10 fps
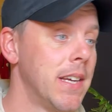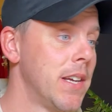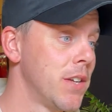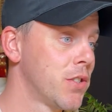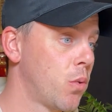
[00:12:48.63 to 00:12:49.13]

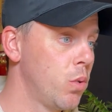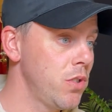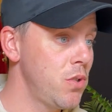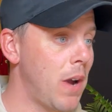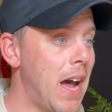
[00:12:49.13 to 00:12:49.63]
So
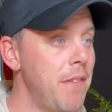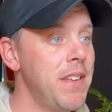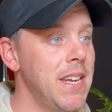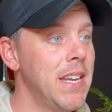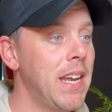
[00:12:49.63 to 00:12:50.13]
once you have
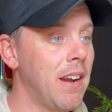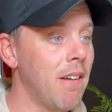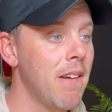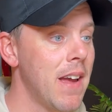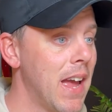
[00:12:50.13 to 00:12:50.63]
it in
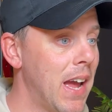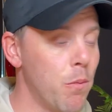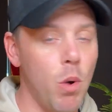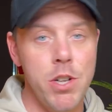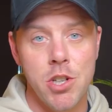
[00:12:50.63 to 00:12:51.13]
here and
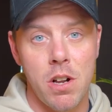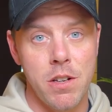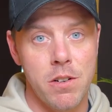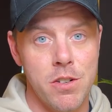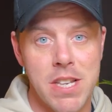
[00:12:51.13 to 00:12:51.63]
watch all
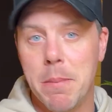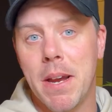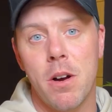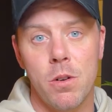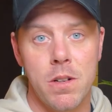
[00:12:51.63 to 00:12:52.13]
your
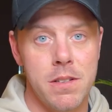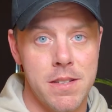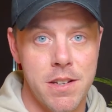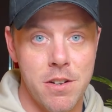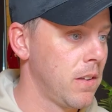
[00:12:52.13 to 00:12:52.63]
semicolons
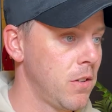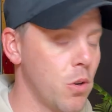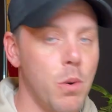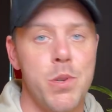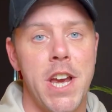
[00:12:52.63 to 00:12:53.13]
and your, your
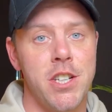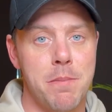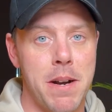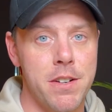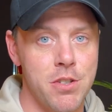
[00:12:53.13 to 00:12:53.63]
quotation
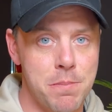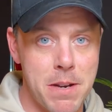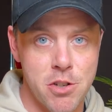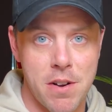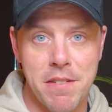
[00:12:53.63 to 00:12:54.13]
marks, just
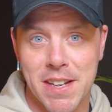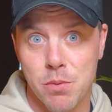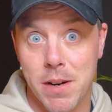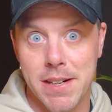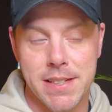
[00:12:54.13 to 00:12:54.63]
make sure everything's
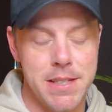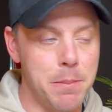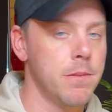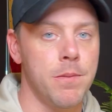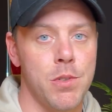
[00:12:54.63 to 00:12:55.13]
where it needs to
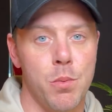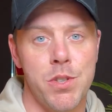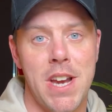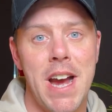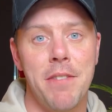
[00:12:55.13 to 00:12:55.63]
be. So
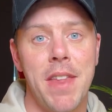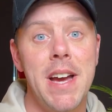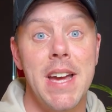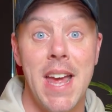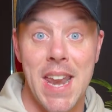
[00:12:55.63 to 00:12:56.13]
once you have
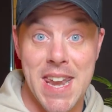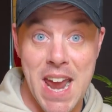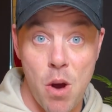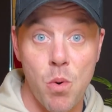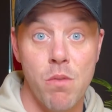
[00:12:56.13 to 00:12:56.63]
that,
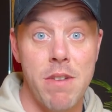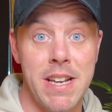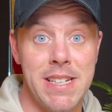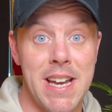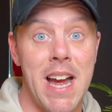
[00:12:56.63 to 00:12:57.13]
now we're
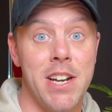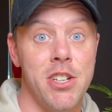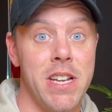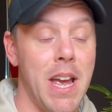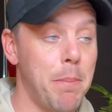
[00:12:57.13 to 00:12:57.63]
ready to
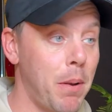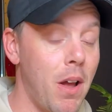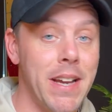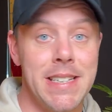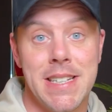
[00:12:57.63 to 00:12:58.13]
actually
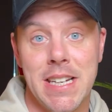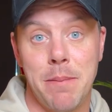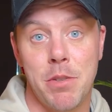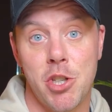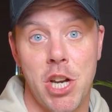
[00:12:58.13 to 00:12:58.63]
apply the
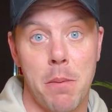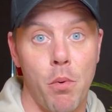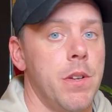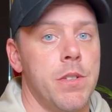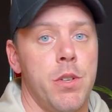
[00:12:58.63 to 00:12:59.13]
theme to SharePoint.